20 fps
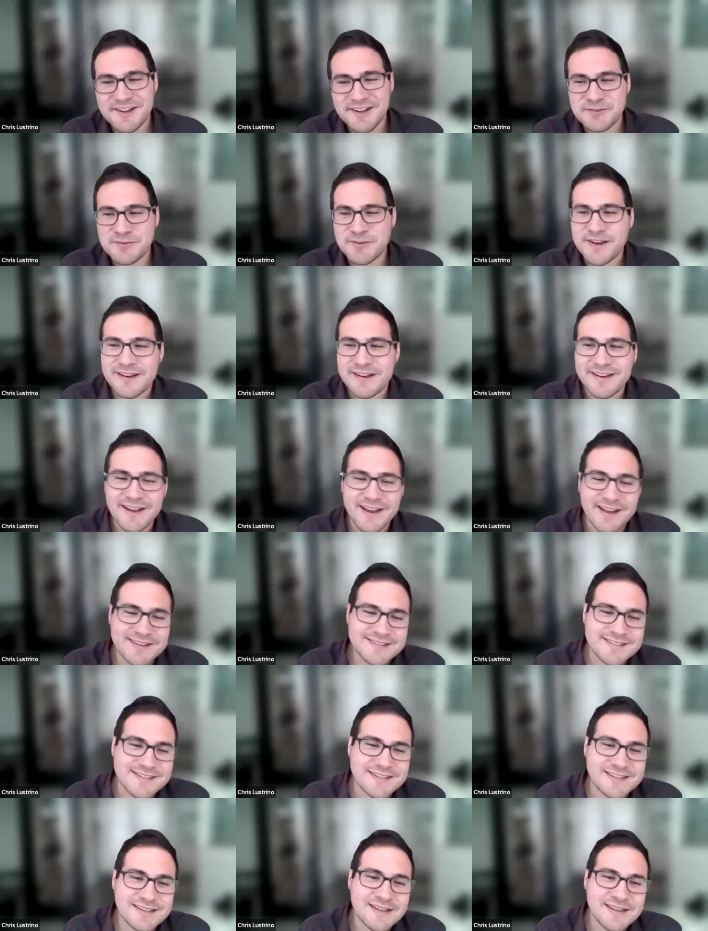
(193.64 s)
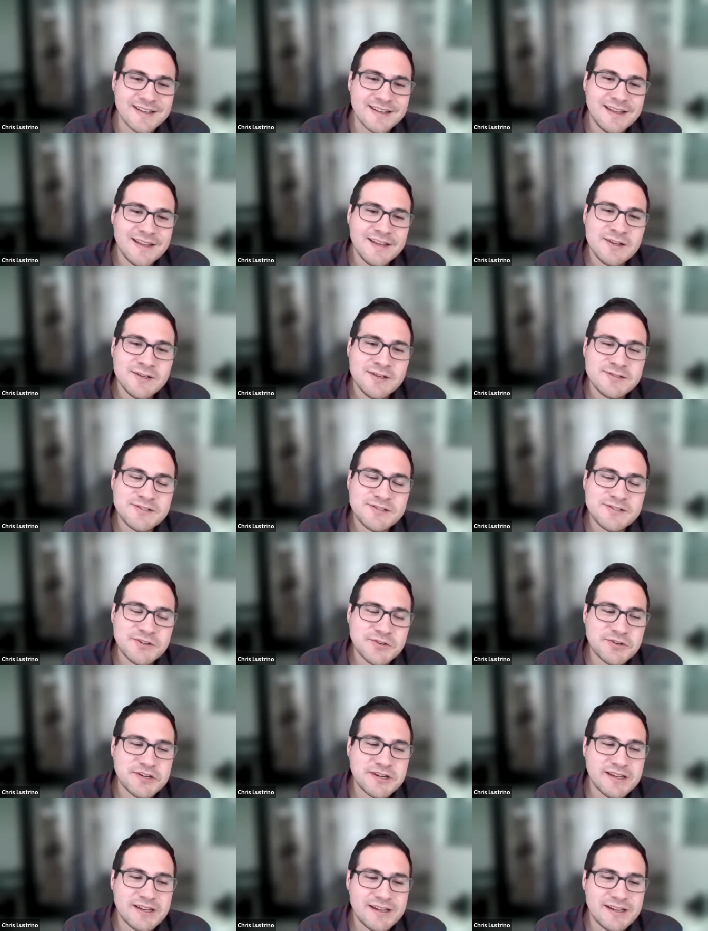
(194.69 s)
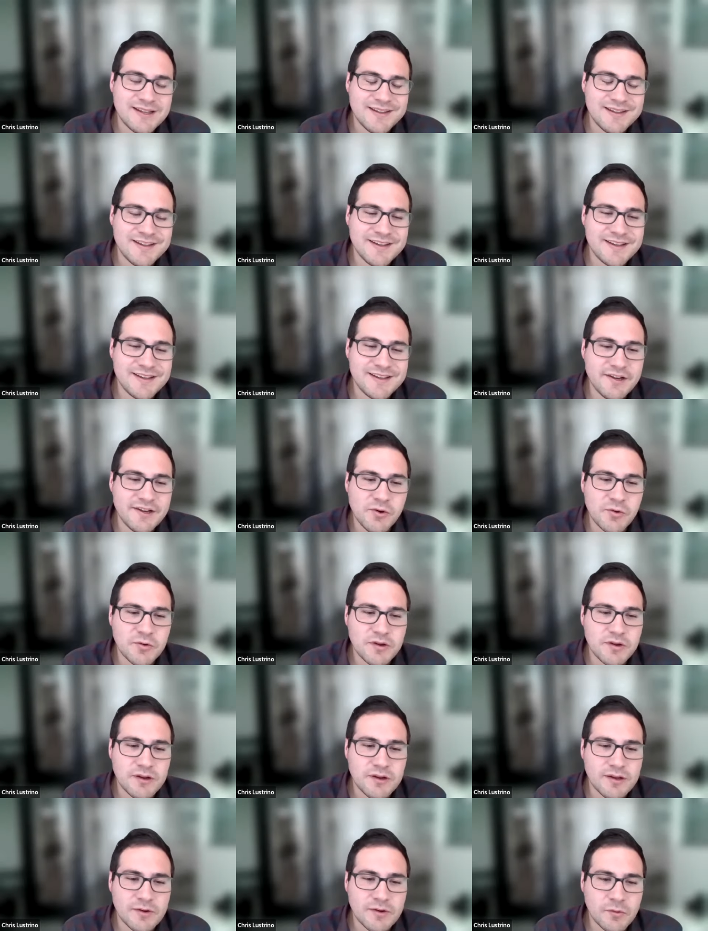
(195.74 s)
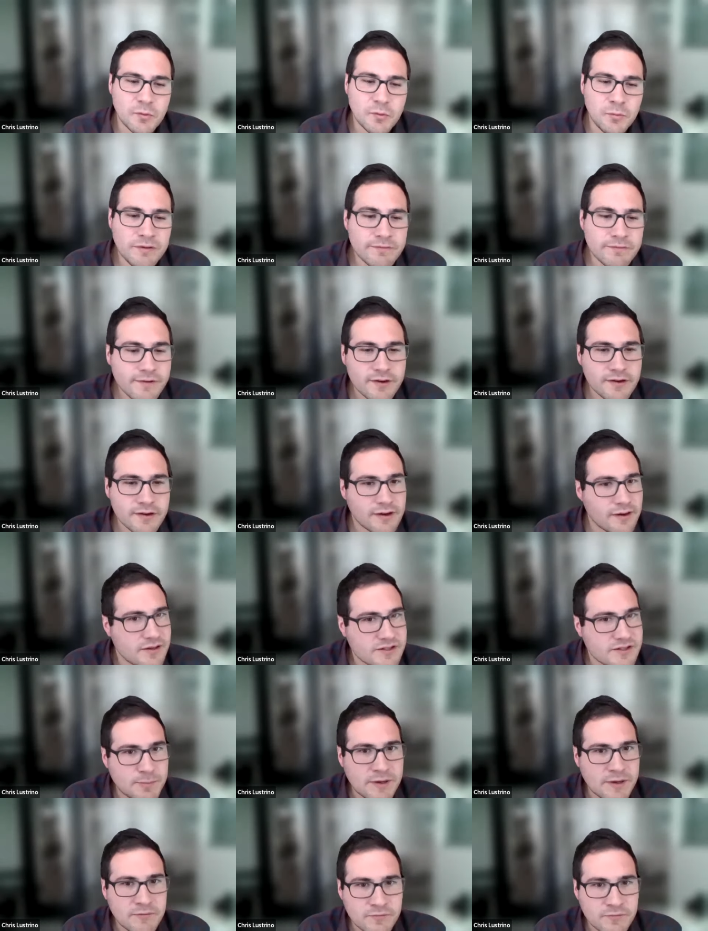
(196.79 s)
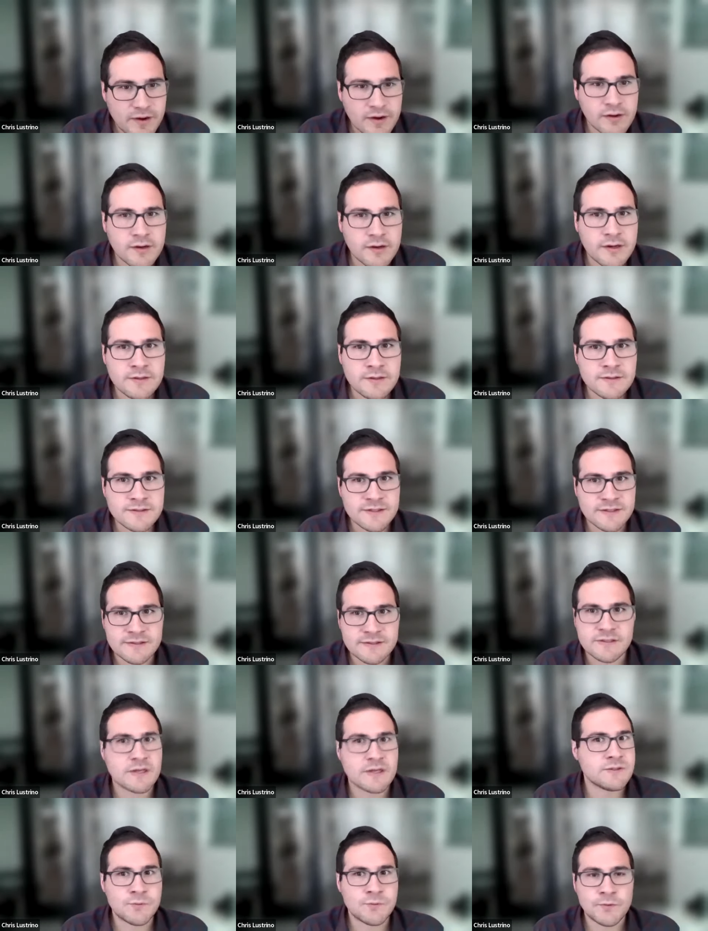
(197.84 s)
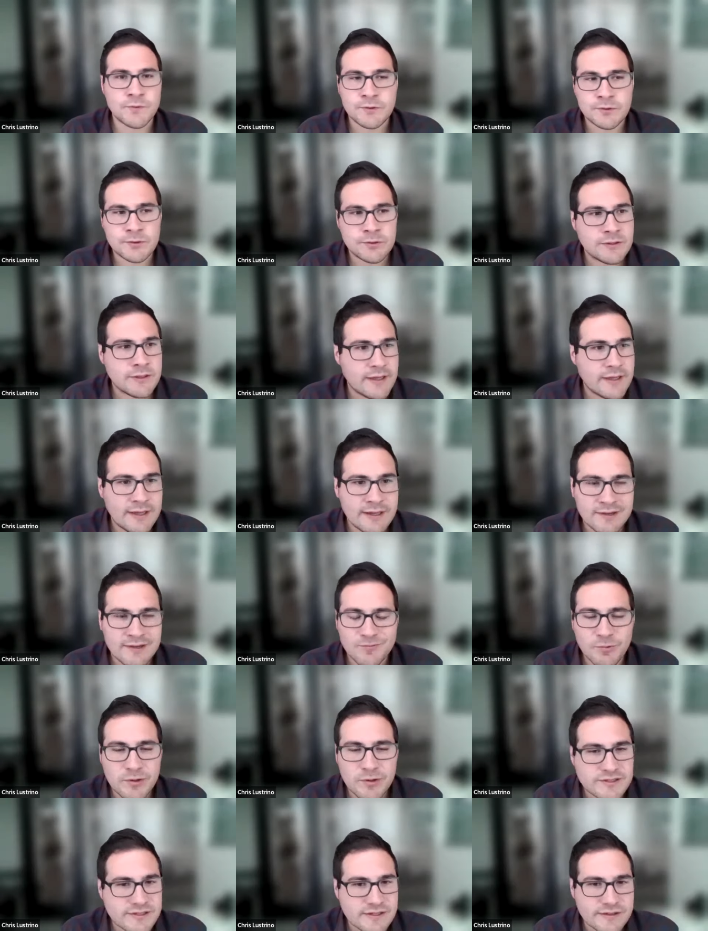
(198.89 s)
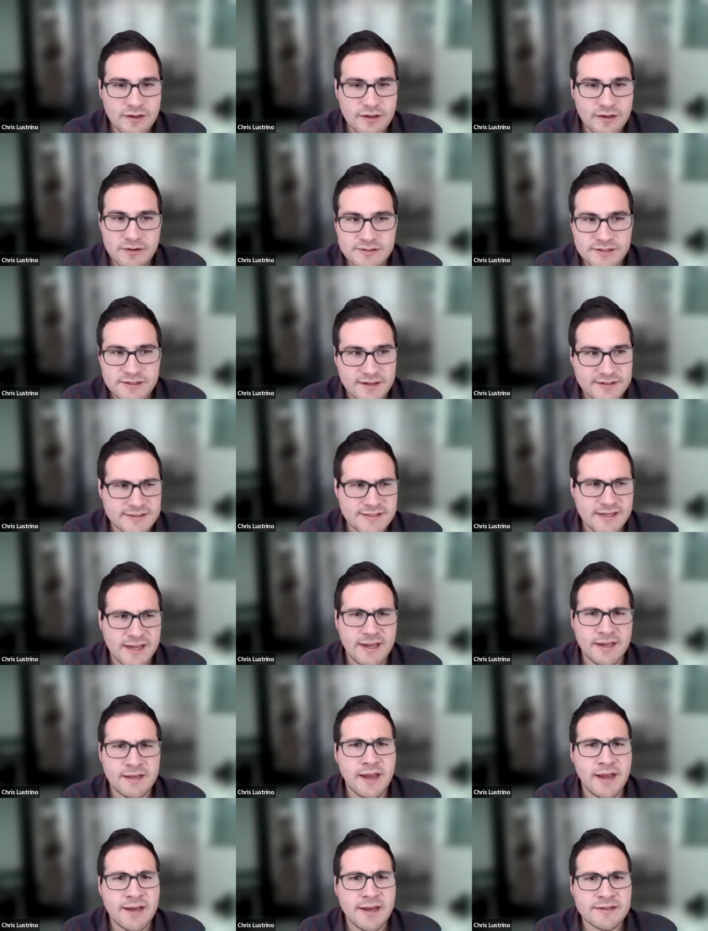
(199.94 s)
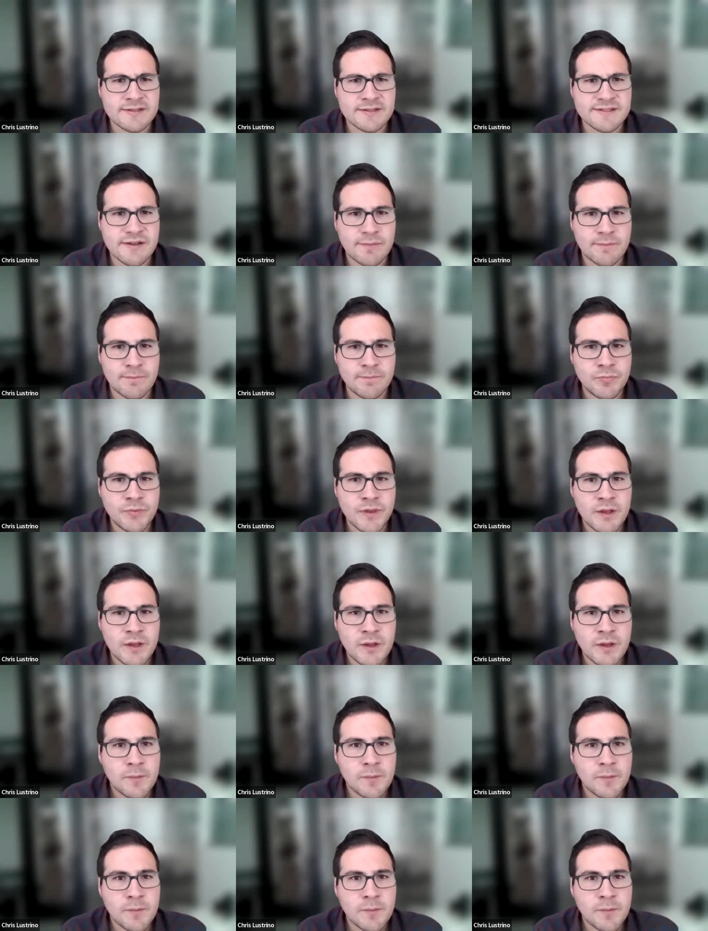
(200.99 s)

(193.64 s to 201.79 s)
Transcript: sounds fantastic. So, you know, WeFunder has been very successful in recent years, I'd say, in getting some